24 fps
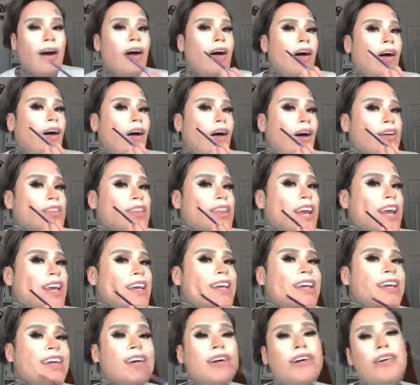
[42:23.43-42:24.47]
Oh,
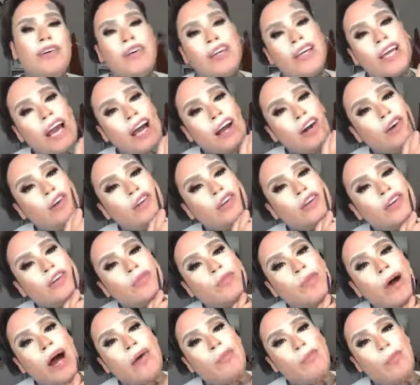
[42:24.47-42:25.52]
thank you. Yeah, go.
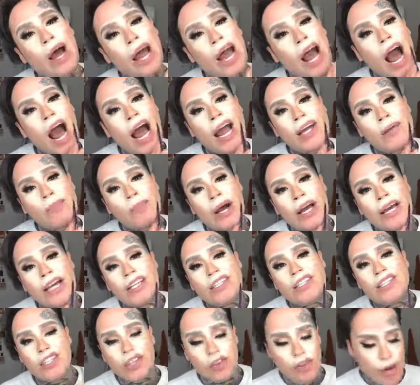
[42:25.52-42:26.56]
My
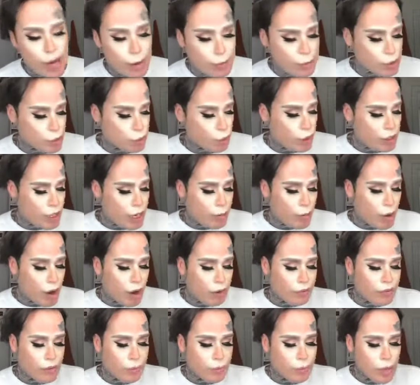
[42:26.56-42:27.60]
Instagram is what I'm
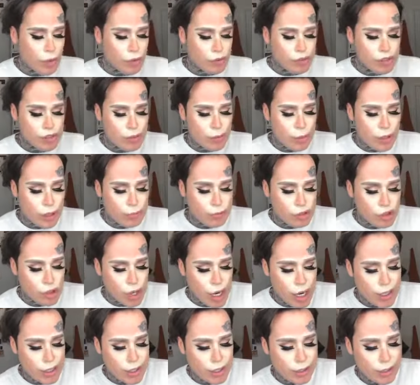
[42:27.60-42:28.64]
on the most, but I'm
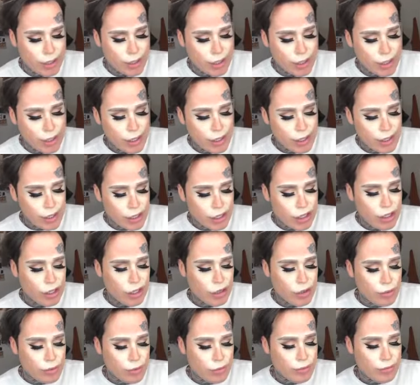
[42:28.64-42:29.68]
trying to, you
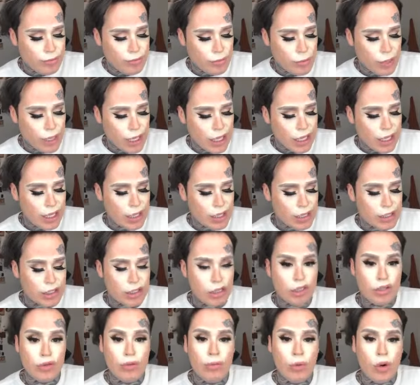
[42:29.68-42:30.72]
know,
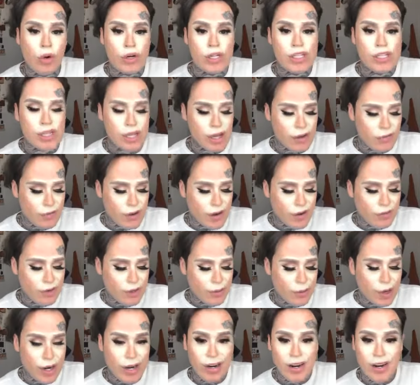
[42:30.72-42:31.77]
do more stuff
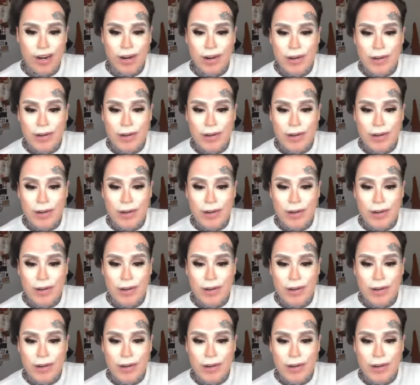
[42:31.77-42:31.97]
everywhere.